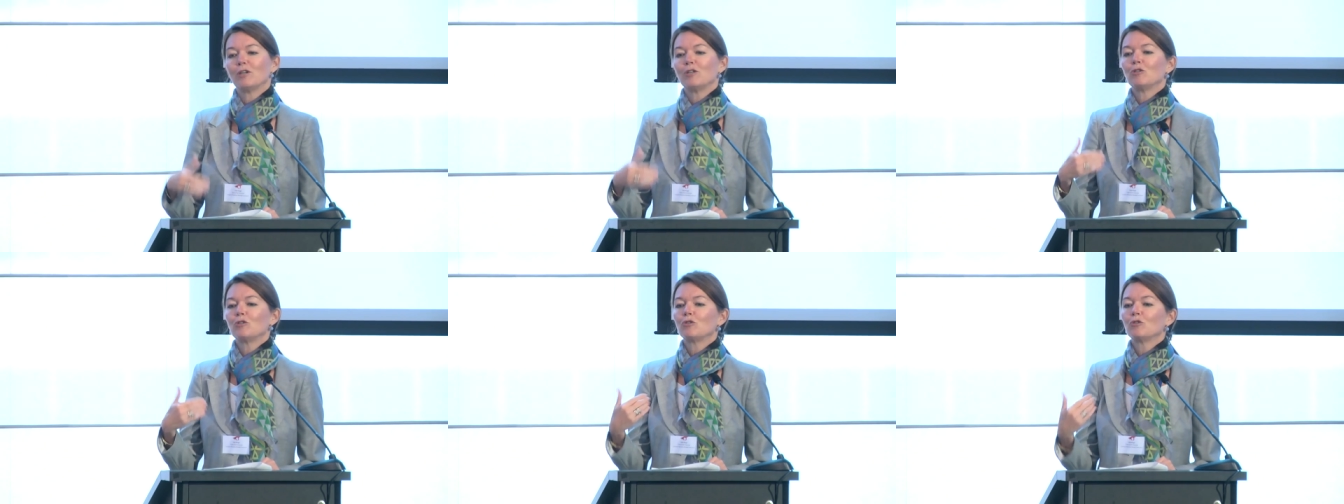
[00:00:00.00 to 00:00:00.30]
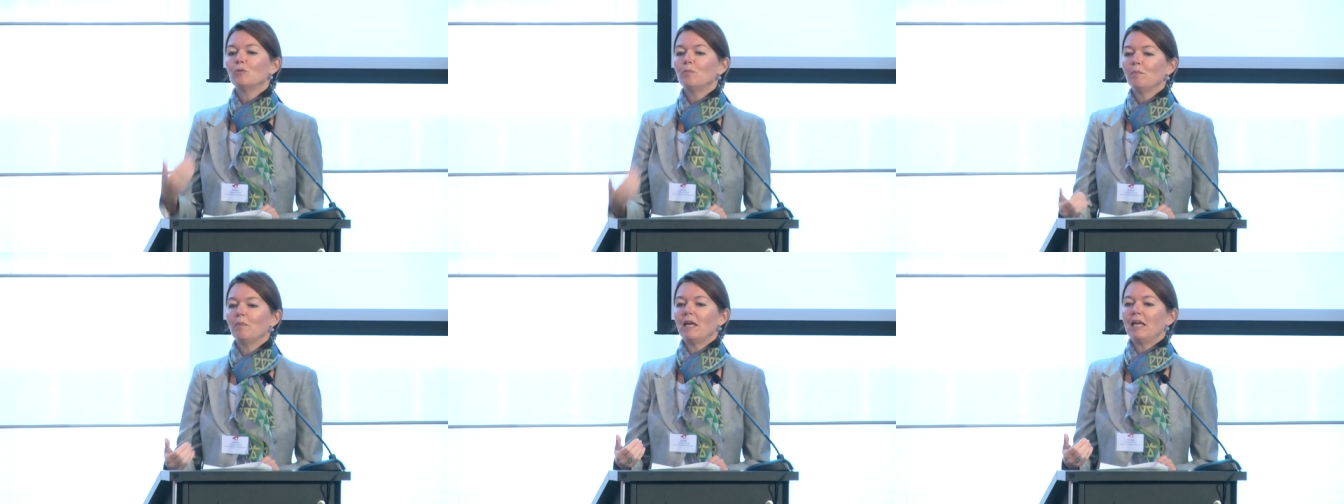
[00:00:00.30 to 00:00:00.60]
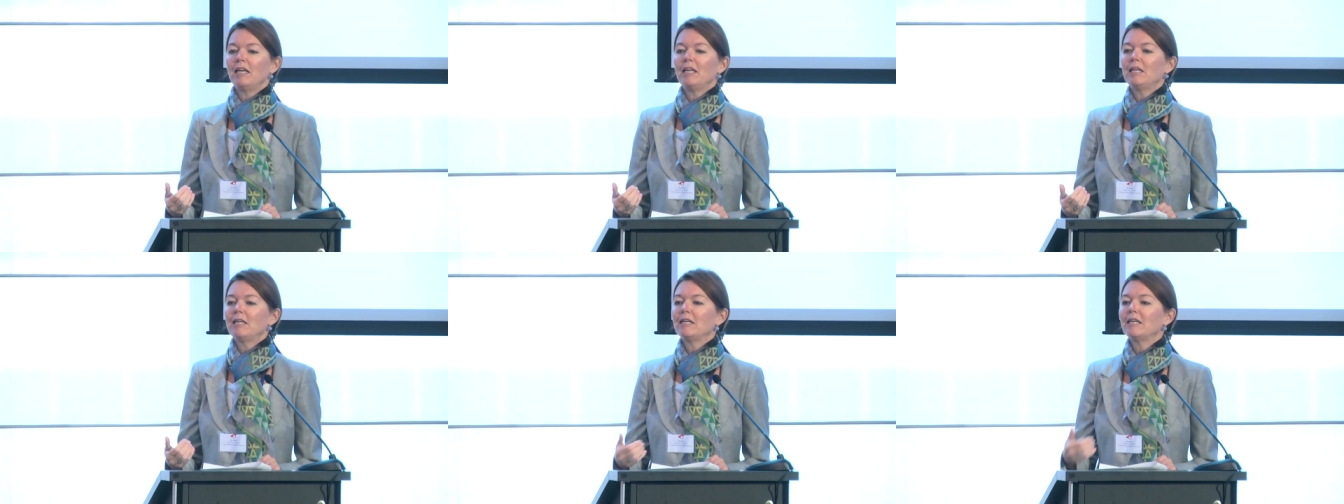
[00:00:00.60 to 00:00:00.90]
to
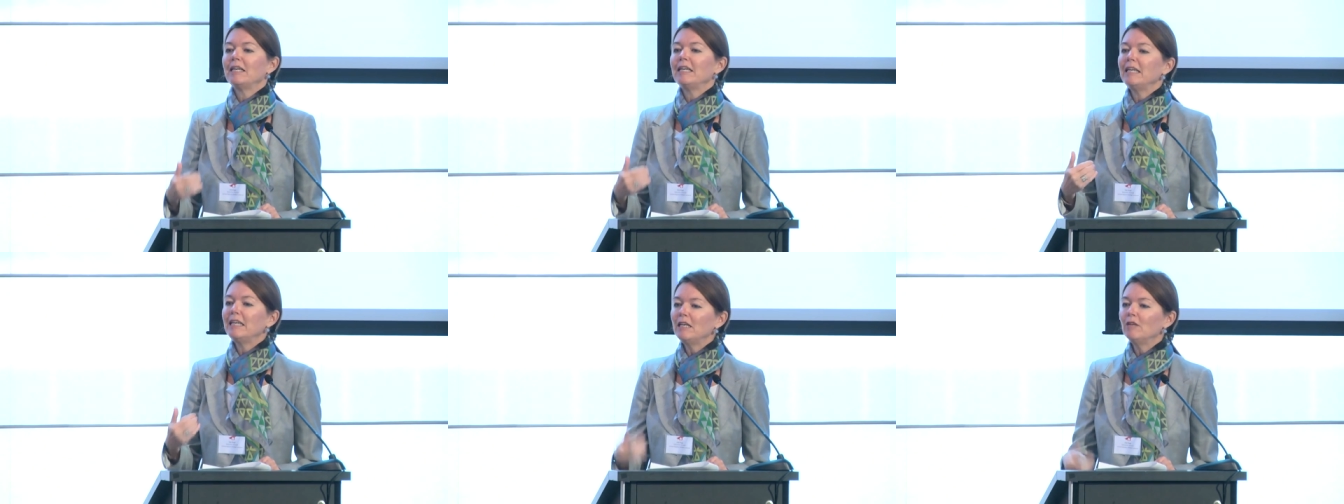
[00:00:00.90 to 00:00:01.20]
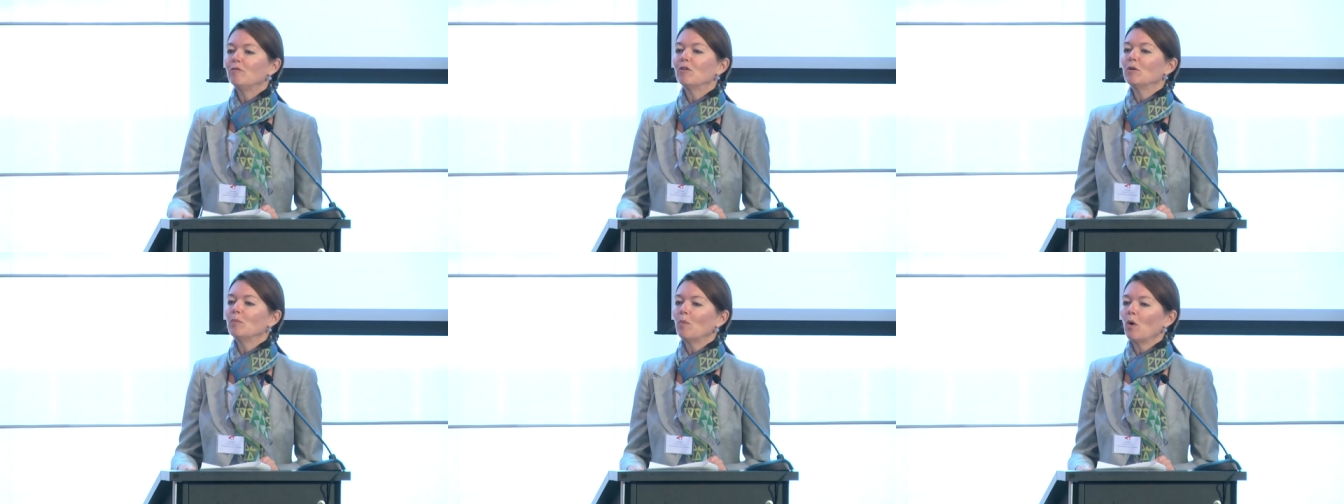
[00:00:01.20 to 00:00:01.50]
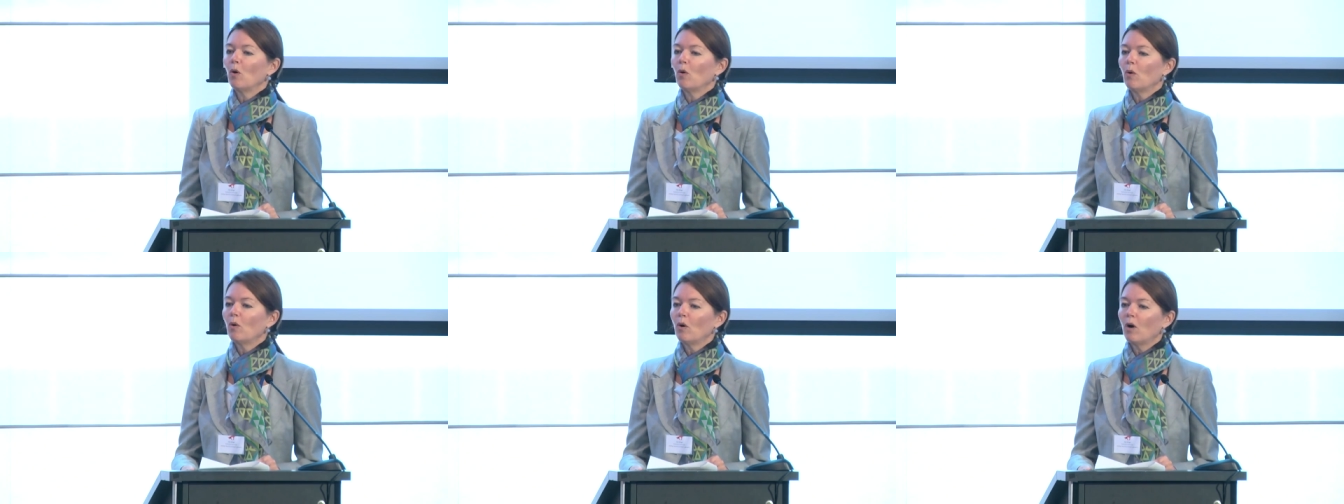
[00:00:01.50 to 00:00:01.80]
make even
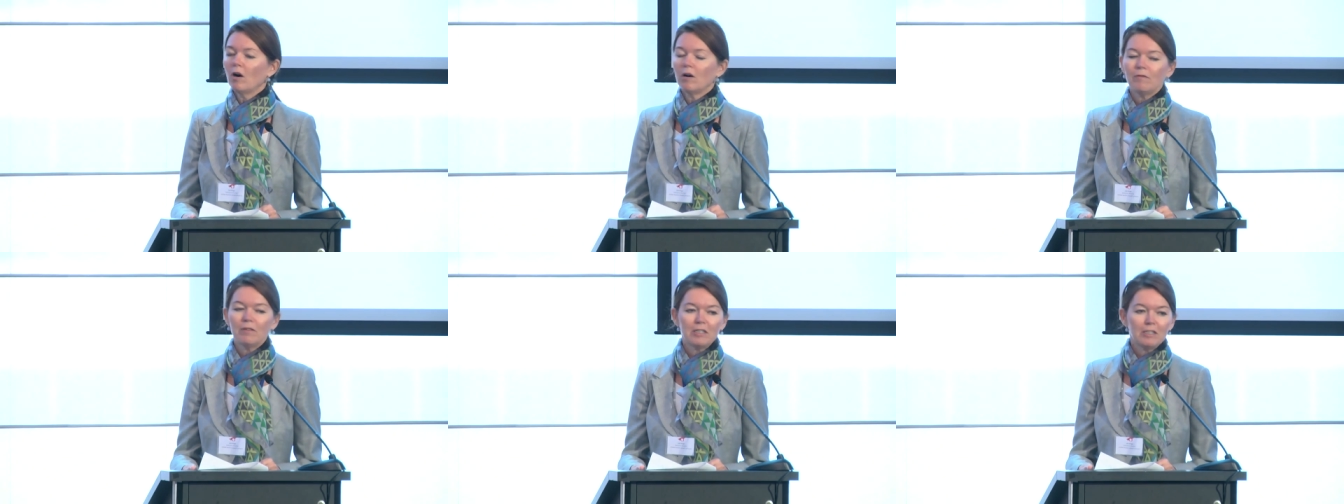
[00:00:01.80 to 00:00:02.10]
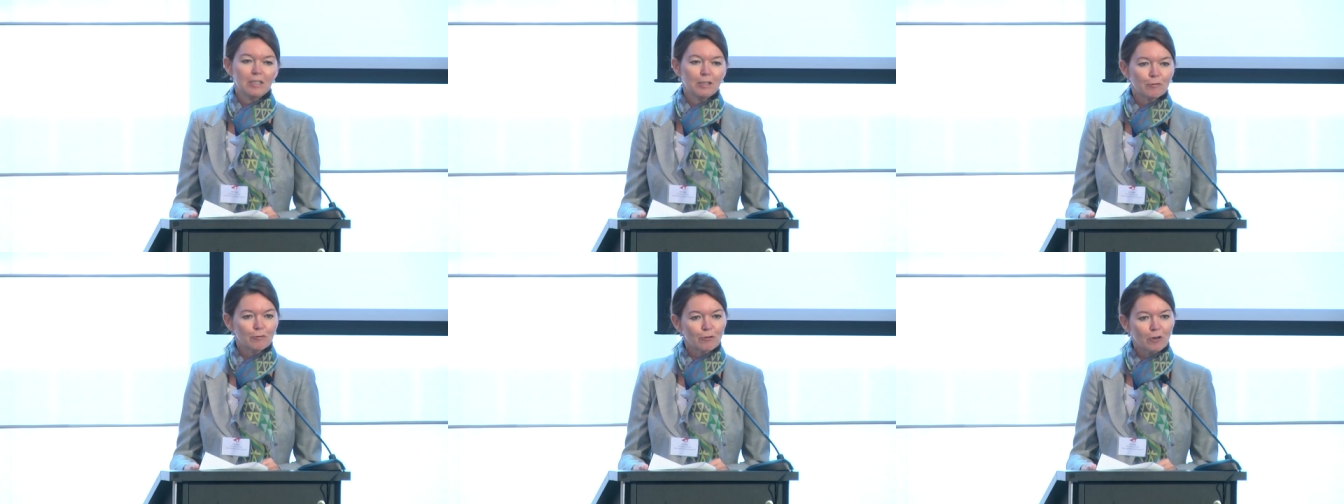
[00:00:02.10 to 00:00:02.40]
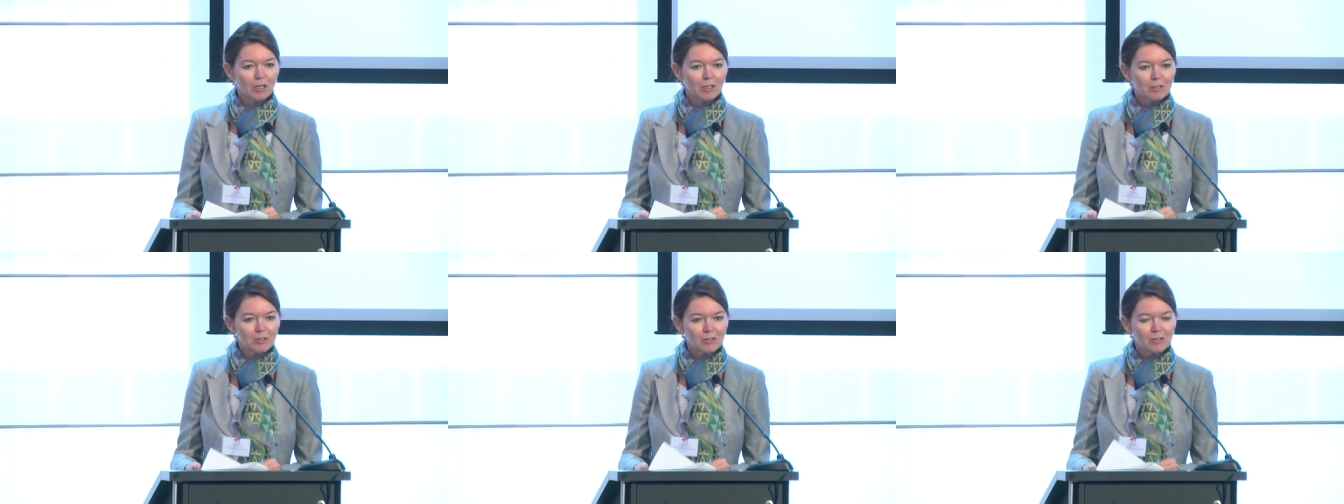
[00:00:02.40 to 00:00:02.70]
more of a
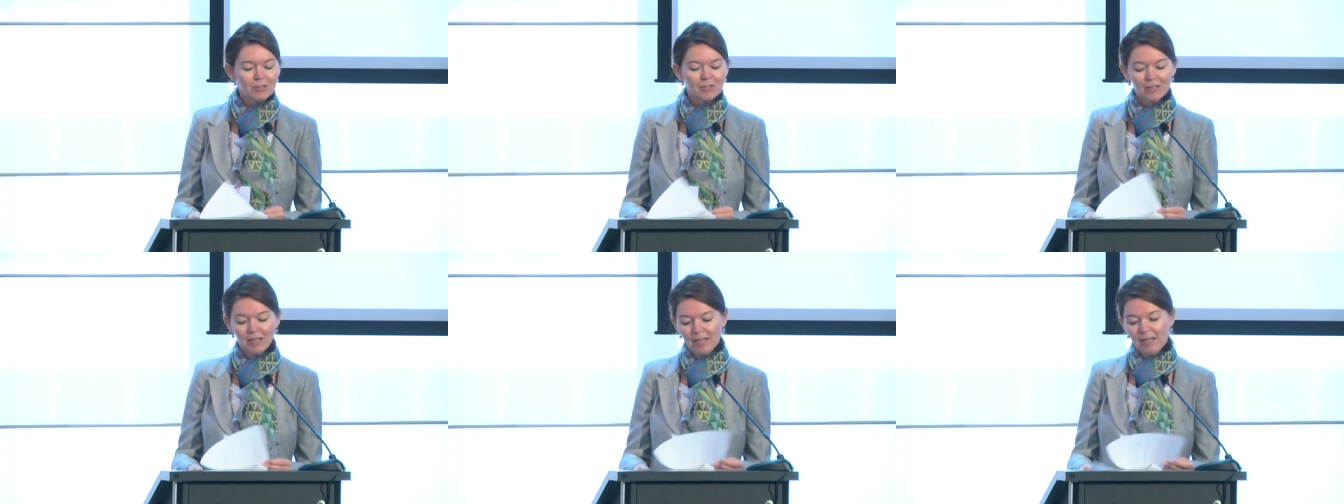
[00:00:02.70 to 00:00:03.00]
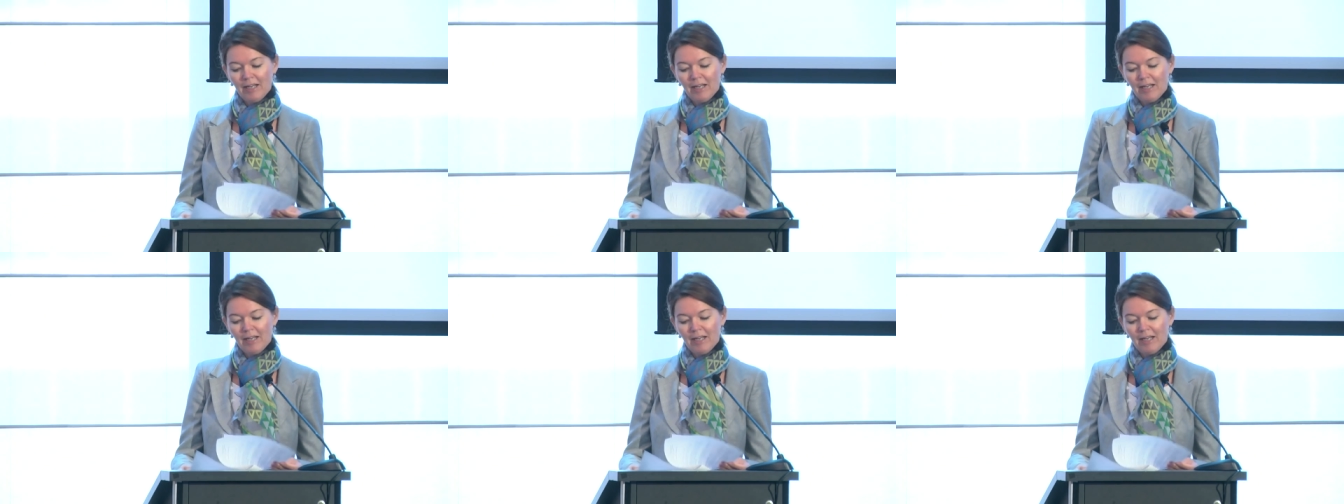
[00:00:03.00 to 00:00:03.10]
difference